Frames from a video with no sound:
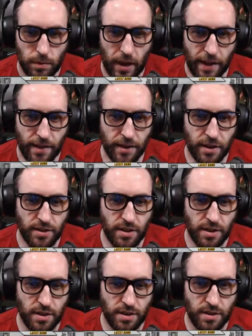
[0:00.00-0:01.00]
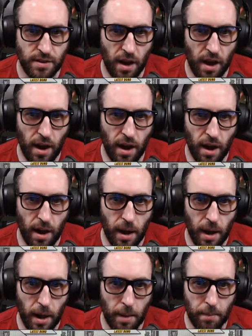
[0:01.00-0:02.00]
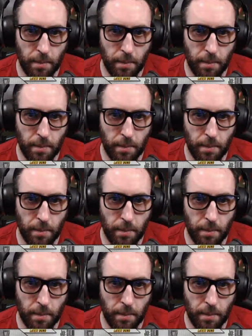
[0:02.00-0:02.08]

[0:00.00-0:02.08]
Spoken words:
And then this is Vara